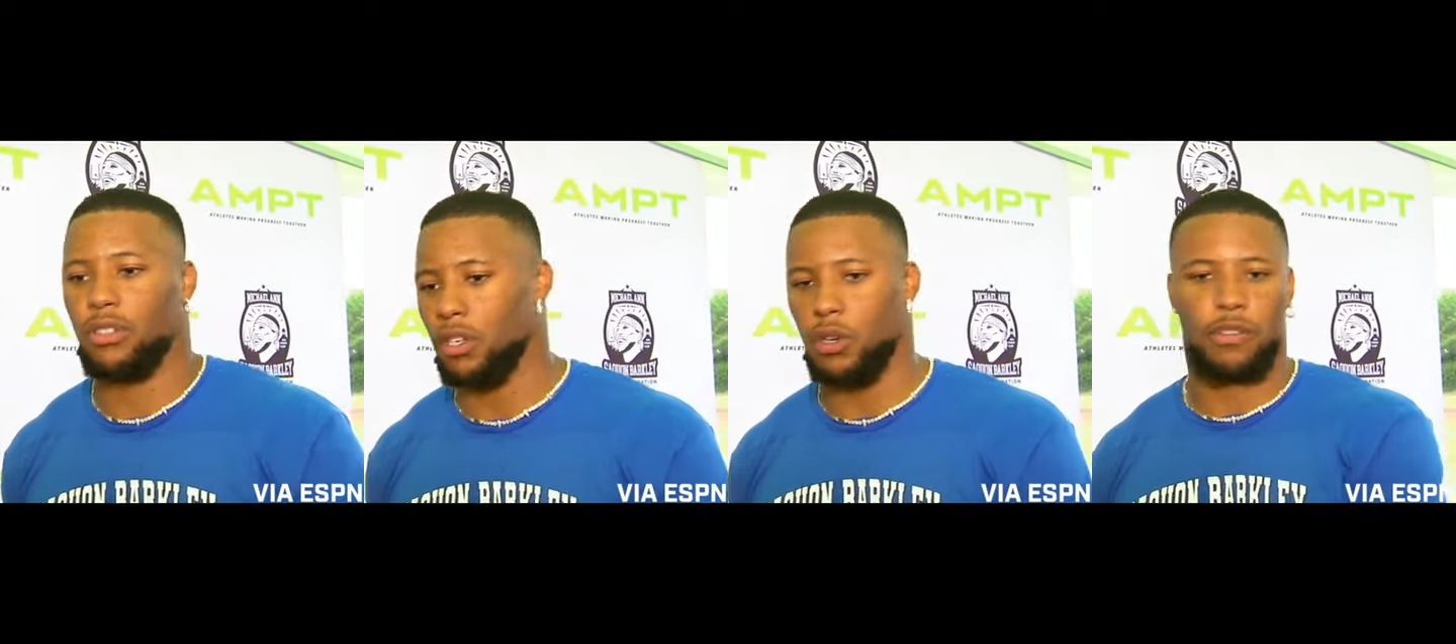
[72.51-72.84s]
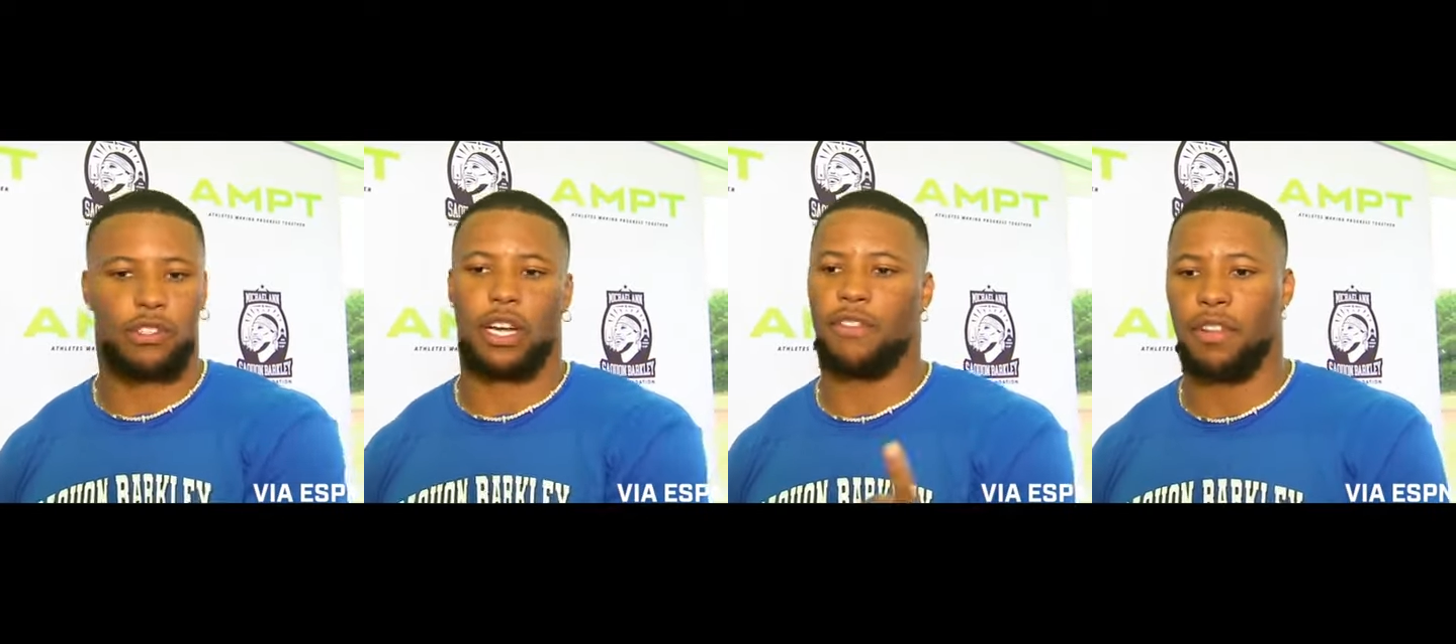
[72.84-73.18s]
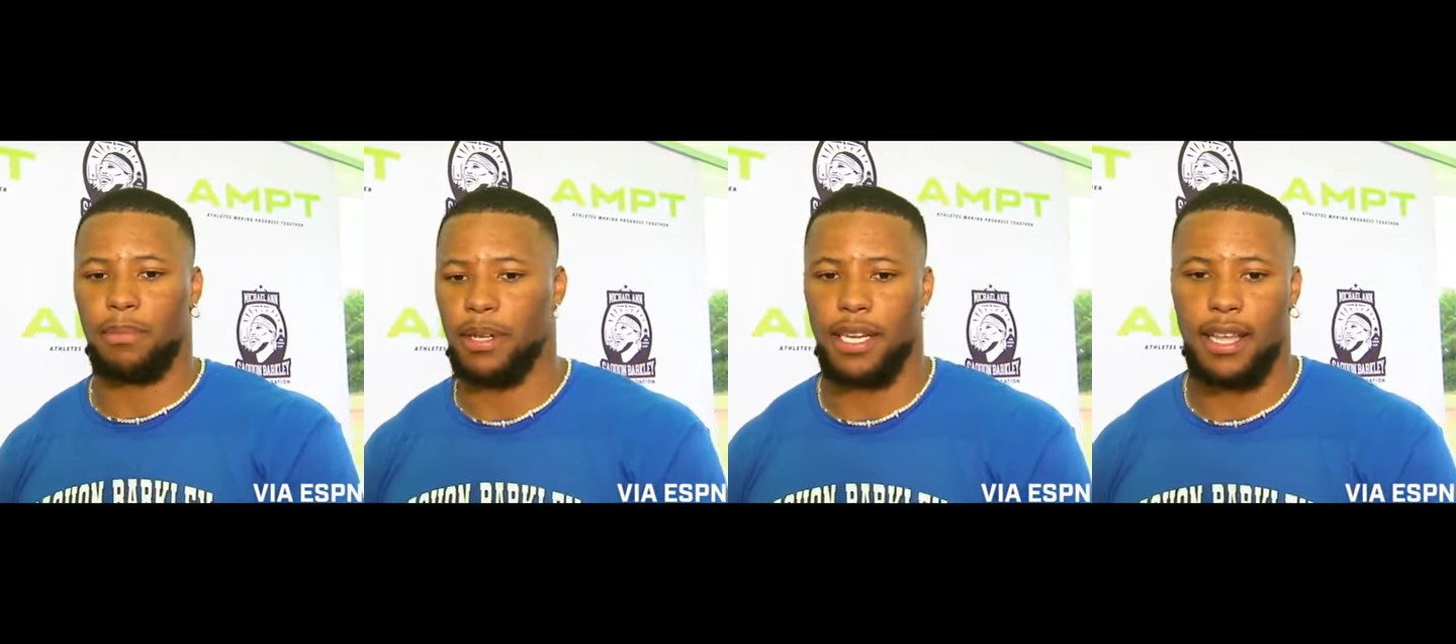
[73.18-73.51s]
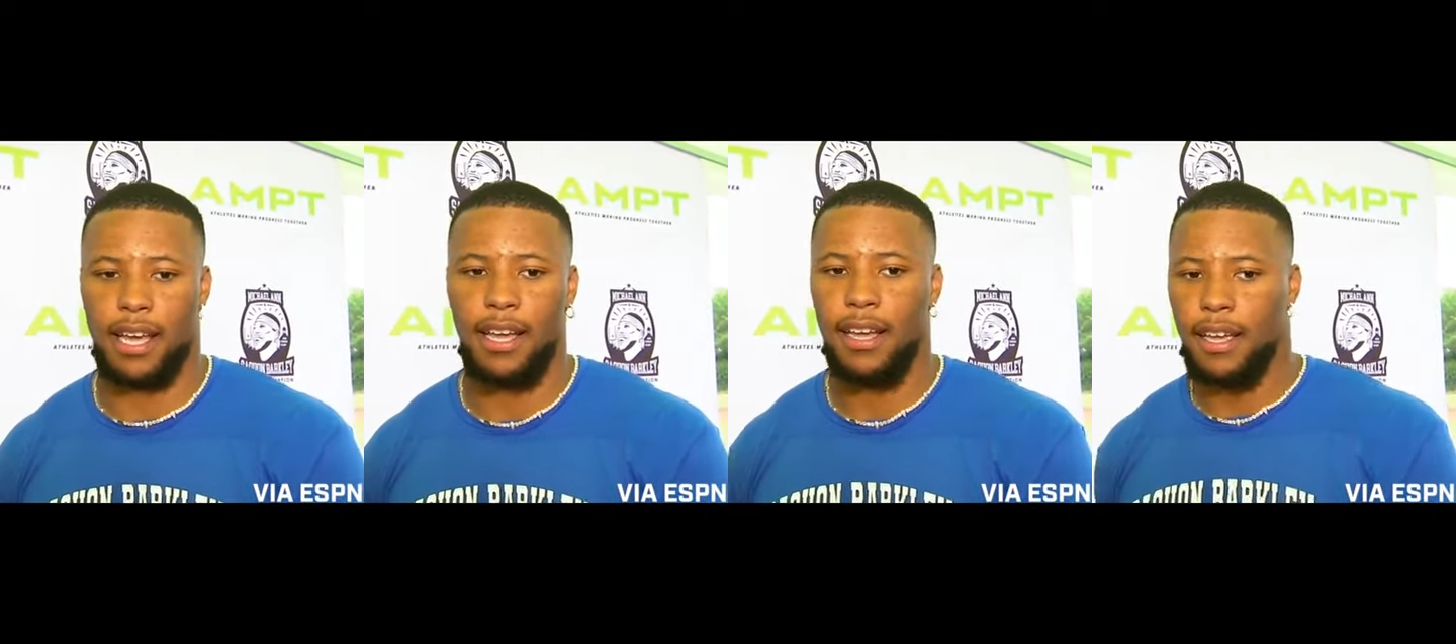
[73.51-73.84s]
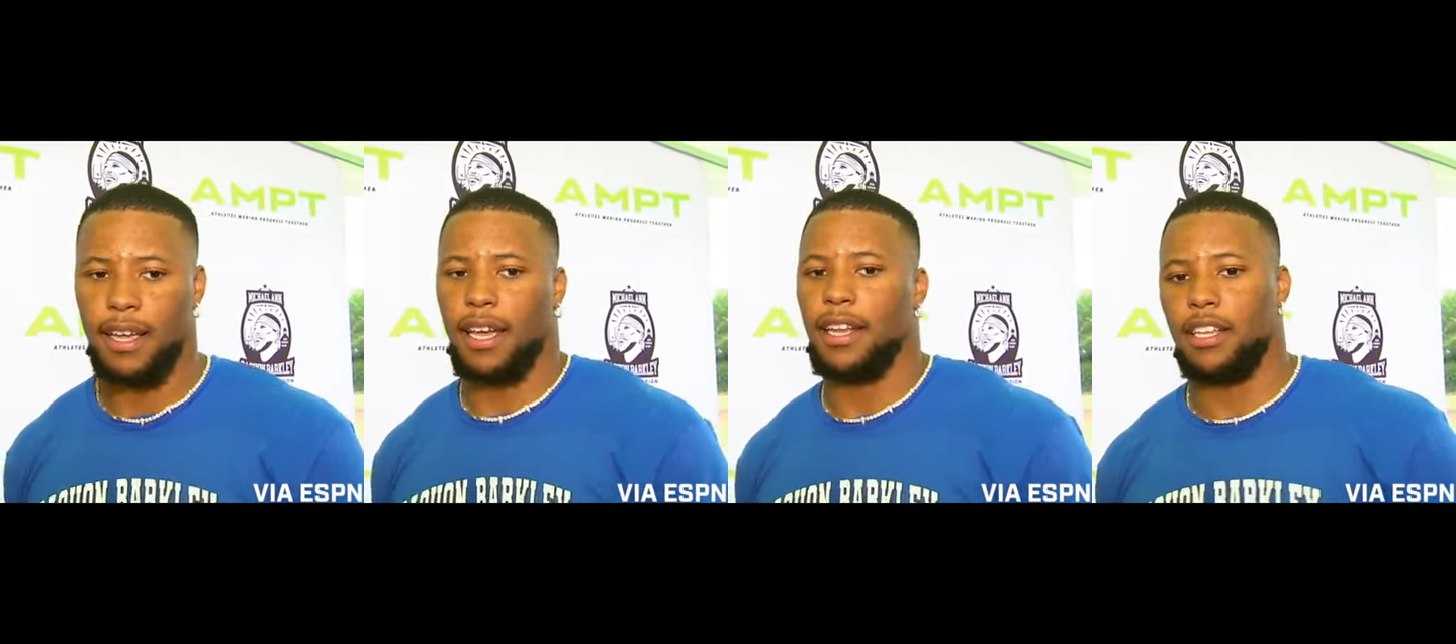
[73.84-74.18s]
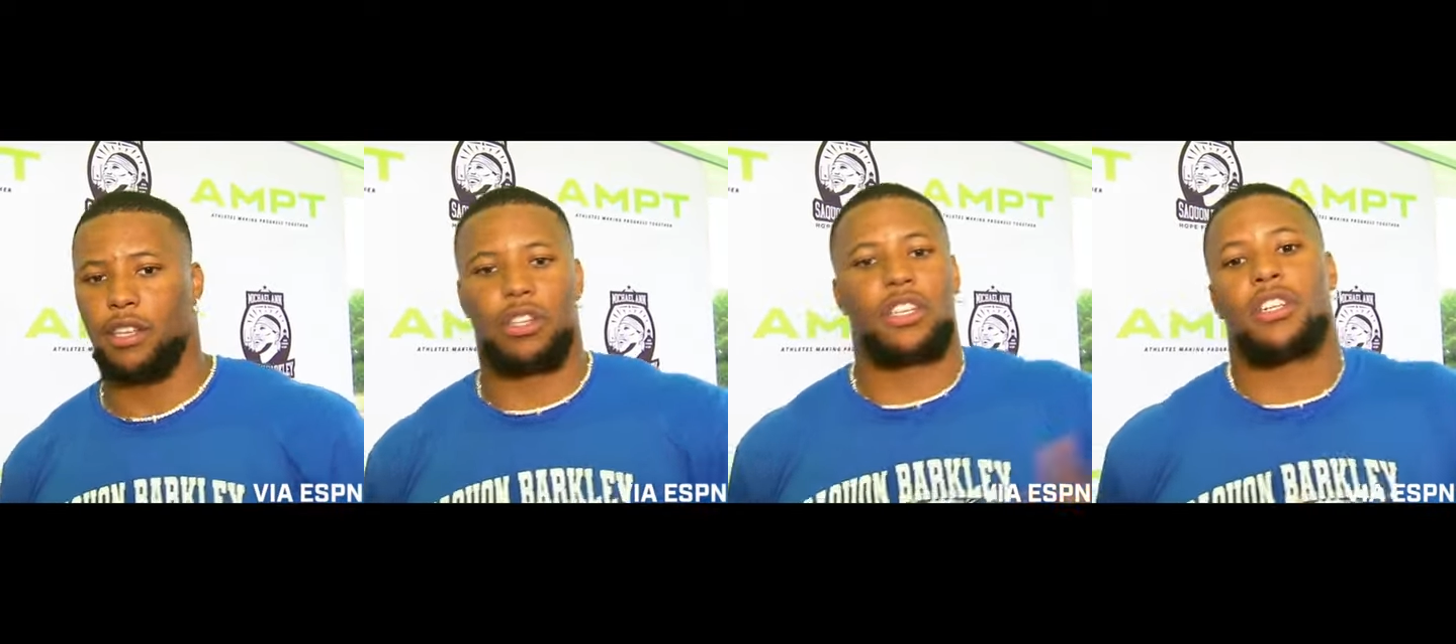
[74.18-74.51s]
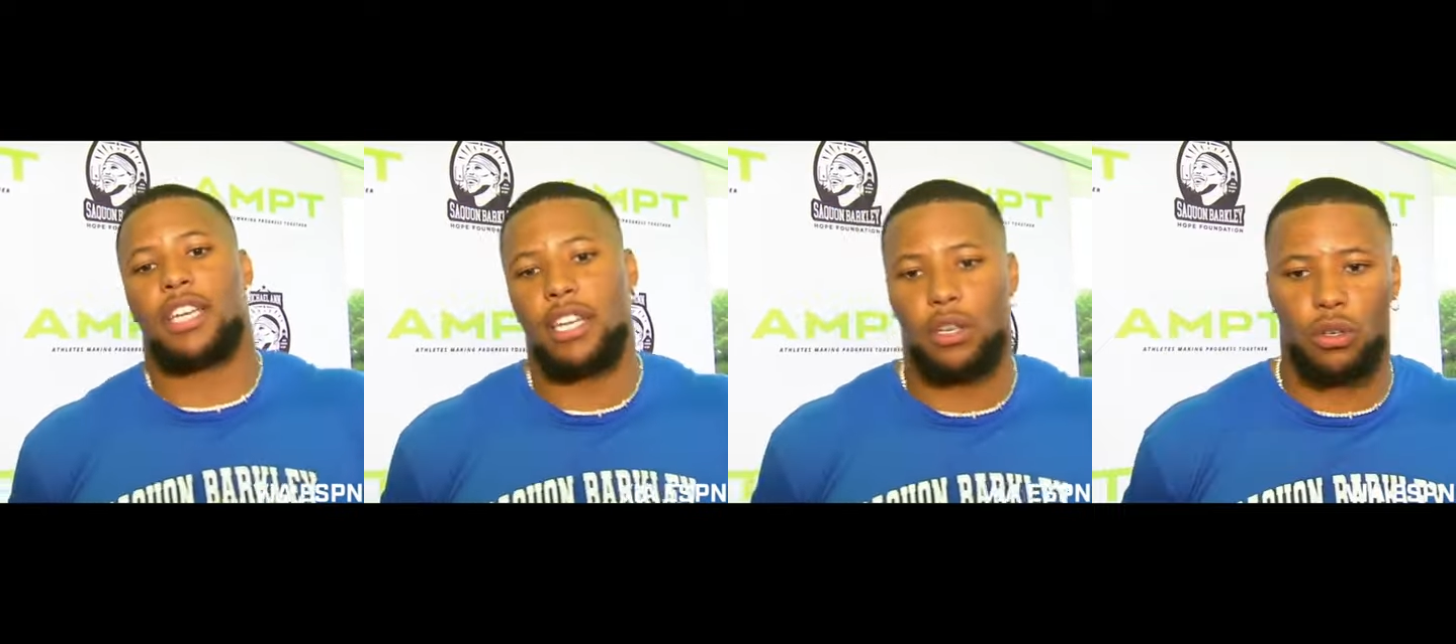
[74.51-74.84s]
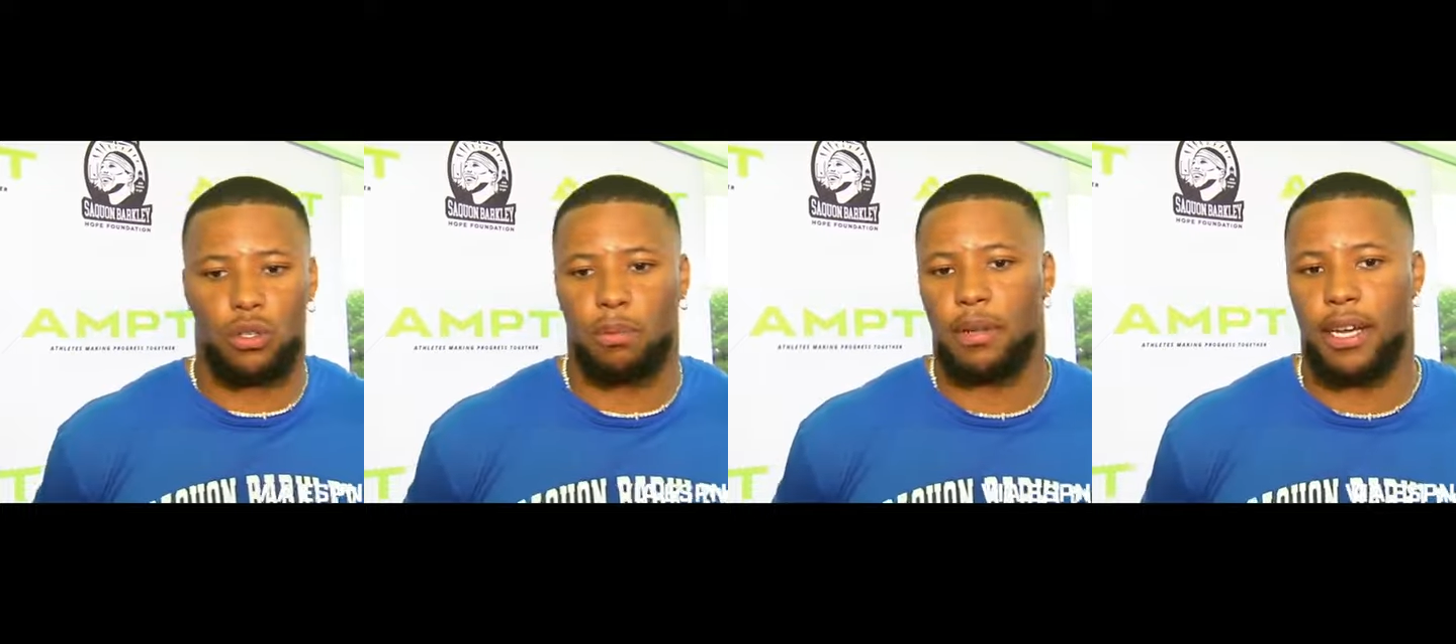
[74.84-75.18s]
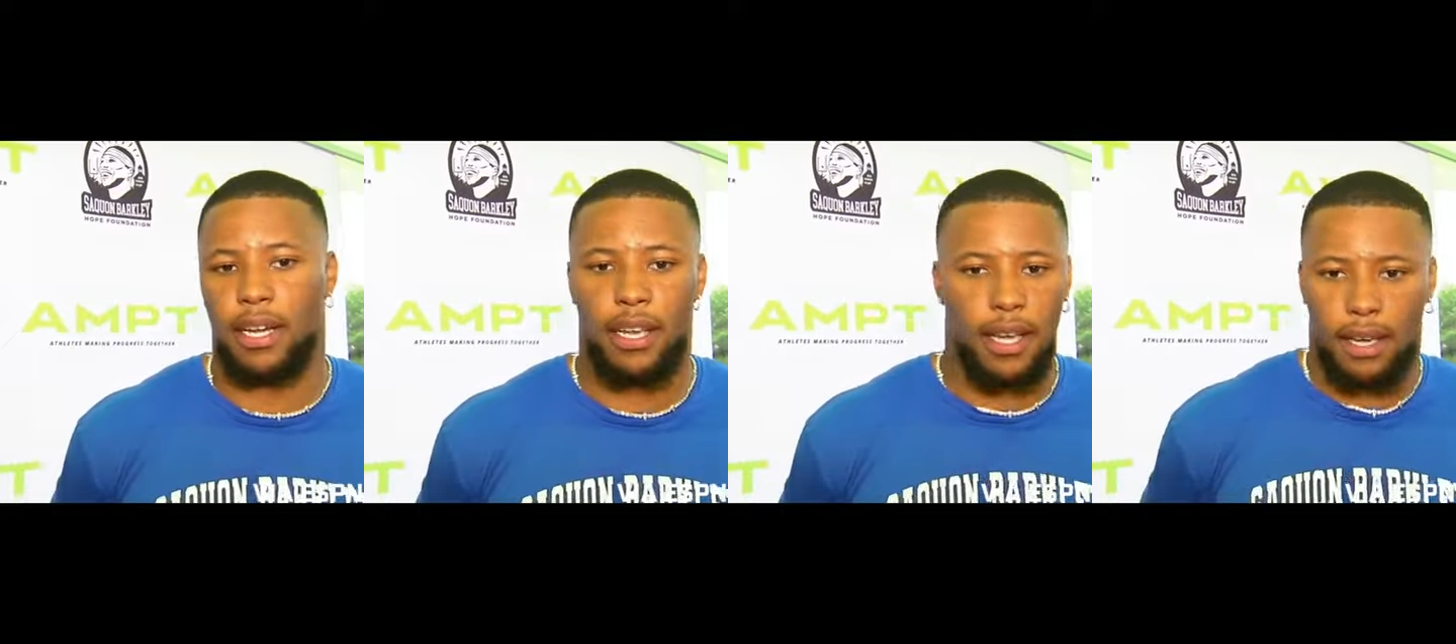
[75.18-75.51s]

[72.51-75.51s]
so don't even try to flip like that. And then you look at the Eagles who play.